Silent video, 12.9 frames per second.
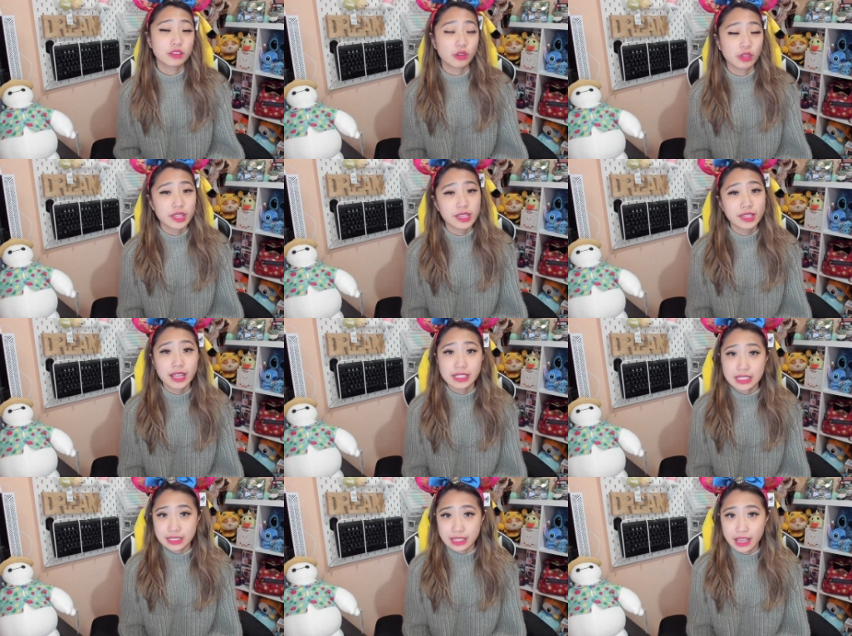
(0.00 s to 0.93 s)
The only thing that
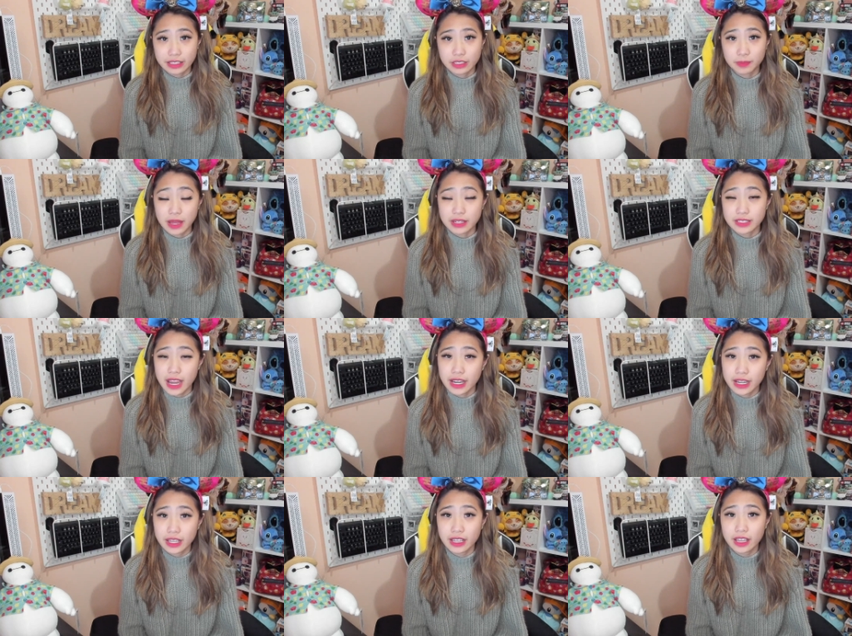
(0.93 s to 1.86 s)
I disliked about
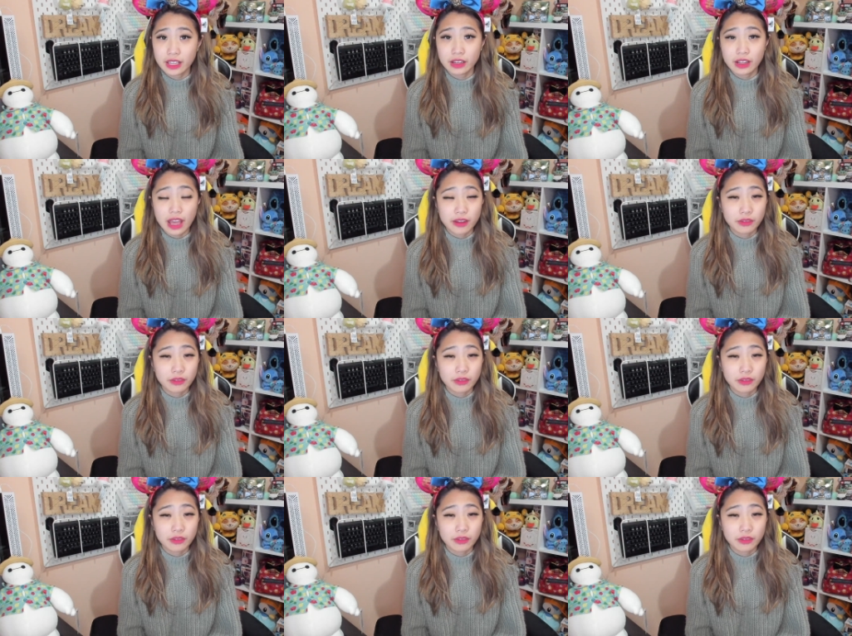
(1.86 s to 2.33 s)
dining in